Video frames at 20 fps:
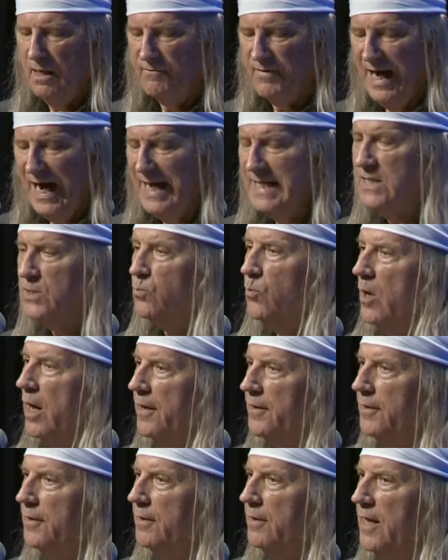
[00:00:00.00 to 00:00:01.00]
of ice
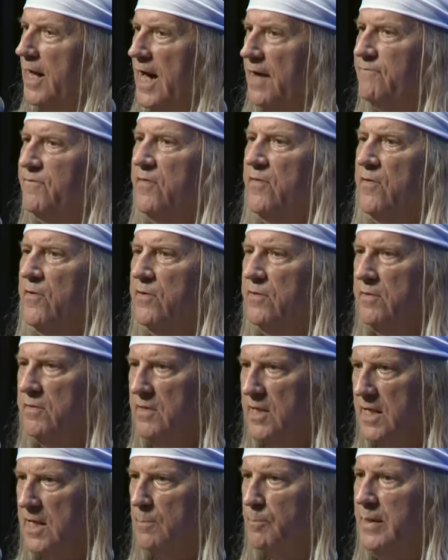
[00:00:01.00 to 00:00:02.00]
water after
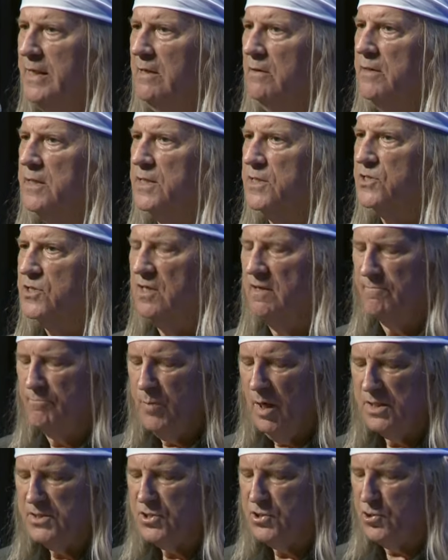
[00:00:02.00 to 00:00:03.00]
the appearance
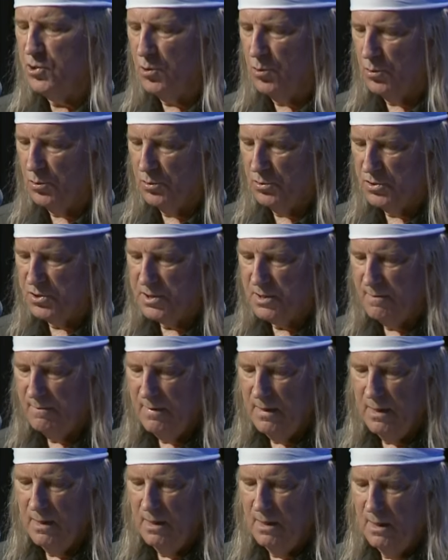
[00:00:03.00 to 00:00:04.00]
of pustules
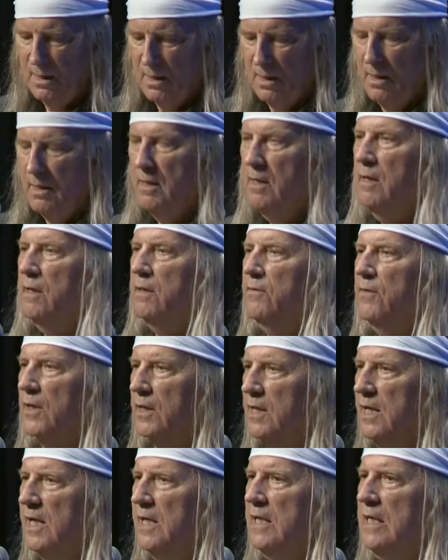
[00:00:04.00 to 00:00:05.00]
the
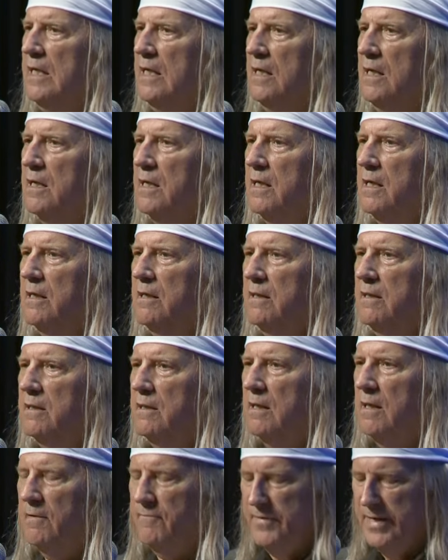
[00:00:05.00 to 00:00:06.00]
king
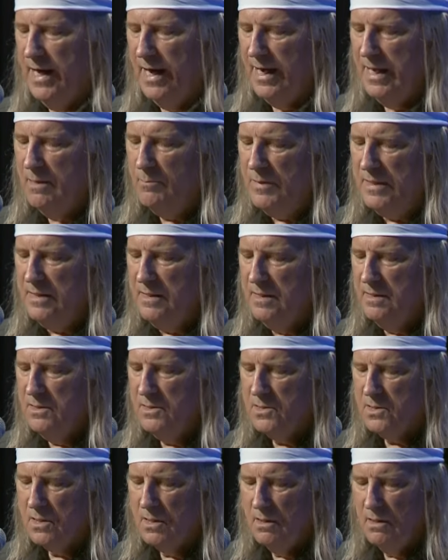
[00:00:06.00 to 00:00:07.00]
of
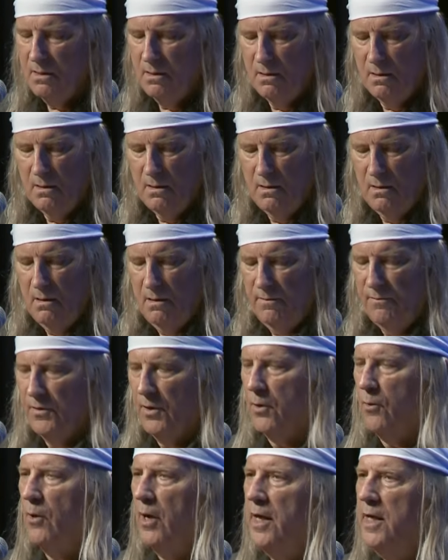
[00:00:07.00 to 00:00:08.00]
diamonds,
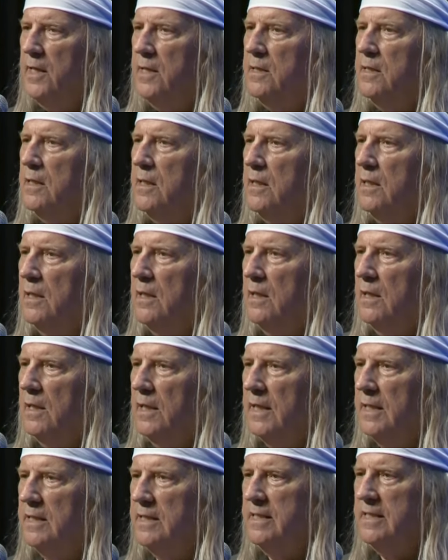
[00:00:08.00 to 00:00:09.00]
the great
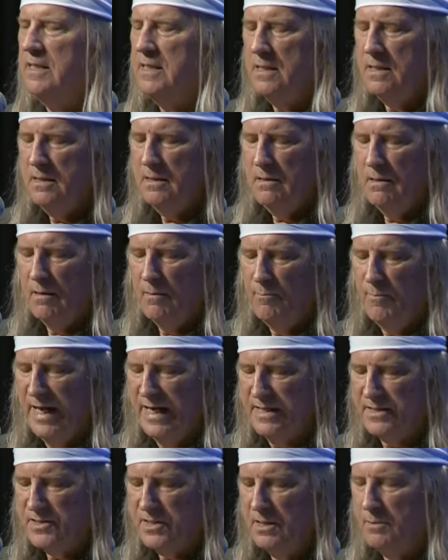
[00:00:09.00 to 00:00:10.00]
Indian
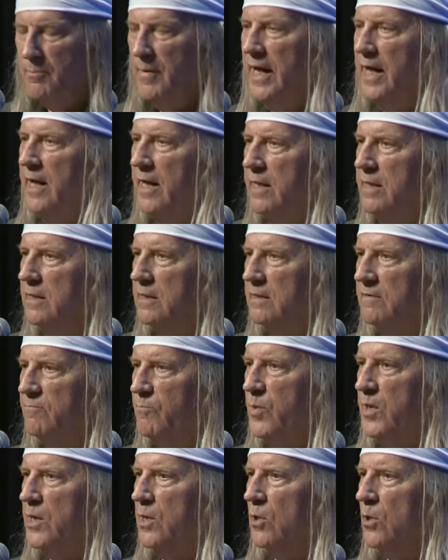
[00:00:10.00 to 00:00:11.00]
medicine man
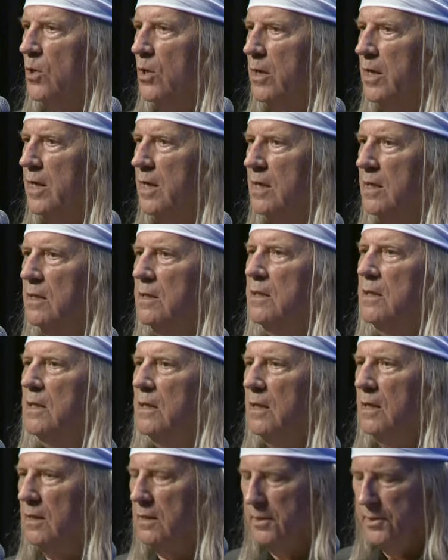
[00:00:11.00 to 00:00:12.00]
of Peoria,
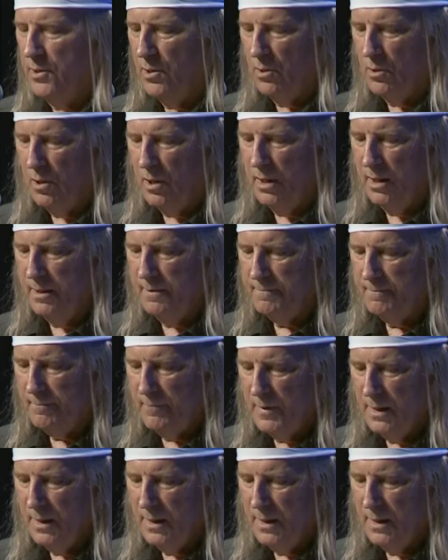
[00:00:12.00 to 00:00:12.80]
Illinois,